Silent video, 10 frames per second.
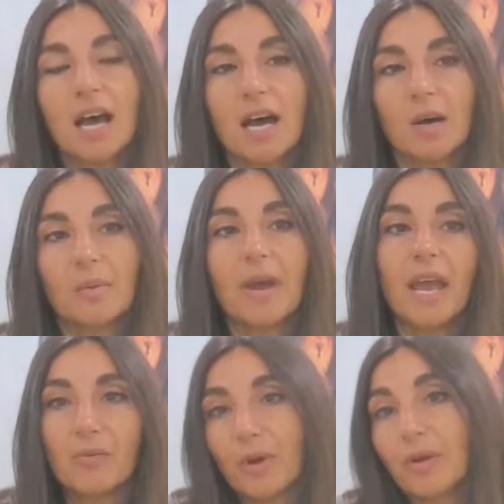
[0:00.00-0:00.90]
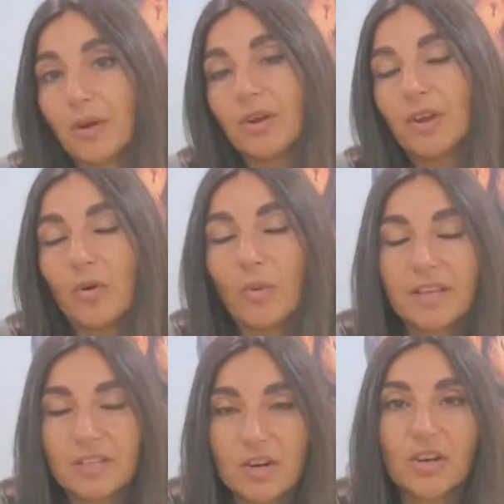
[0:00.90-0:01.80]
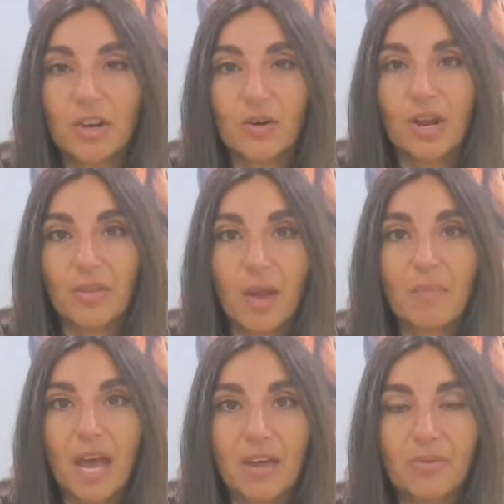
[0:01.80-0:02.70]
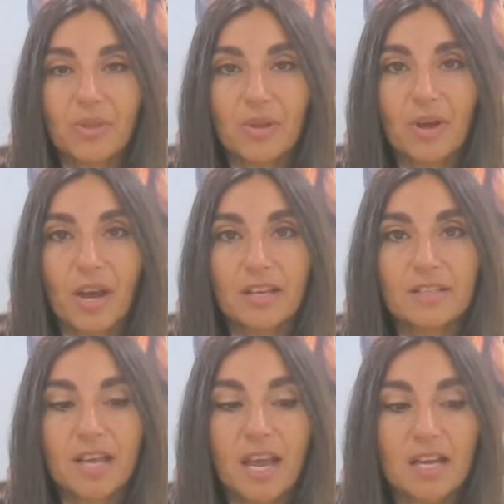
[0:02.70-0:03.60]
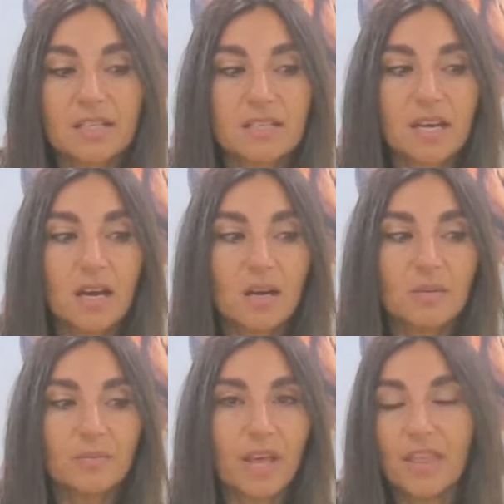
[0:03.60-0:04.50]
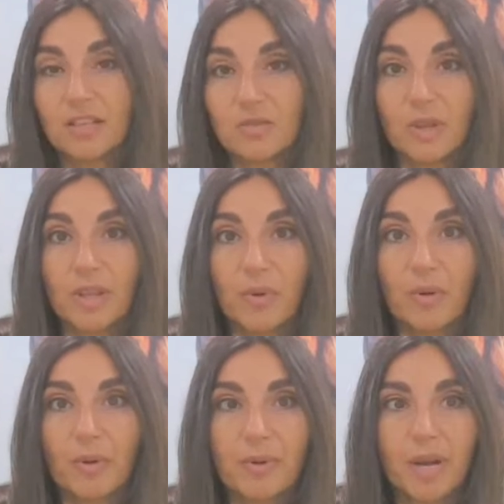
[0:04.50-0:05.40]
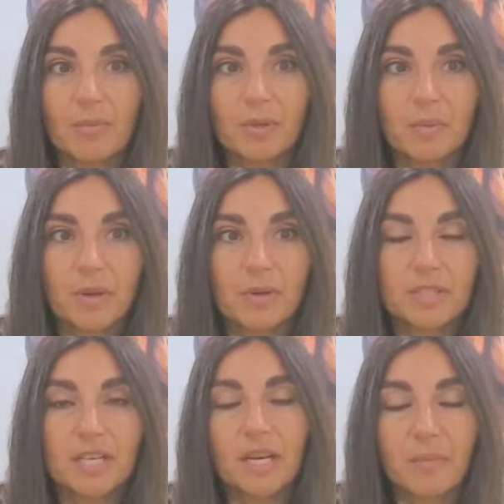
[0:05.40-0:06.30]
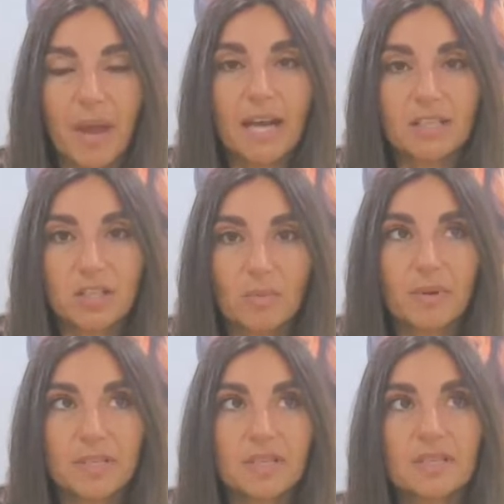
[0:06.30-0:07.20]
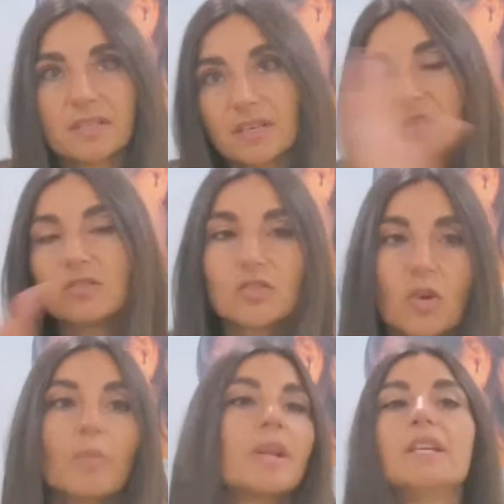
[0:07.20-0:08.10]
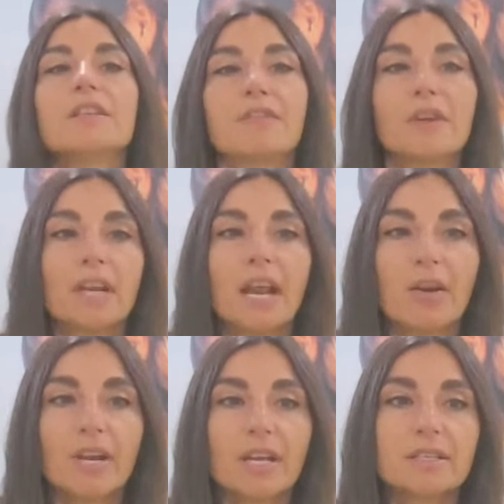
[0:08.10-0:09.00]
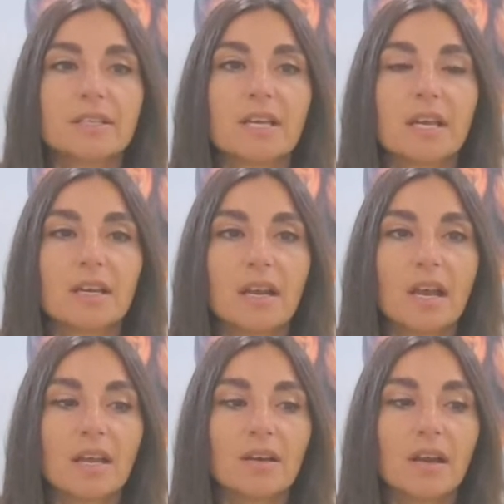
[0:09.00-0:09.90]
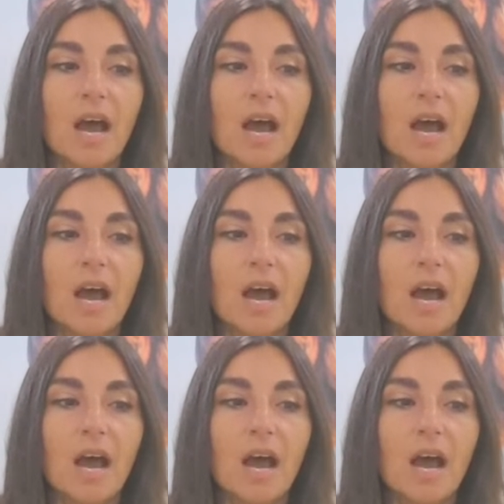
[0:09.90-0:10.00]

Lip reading: And we, went and started to go down that path with you guys. And that's really where we've been able to build and impact our business in so many different areas and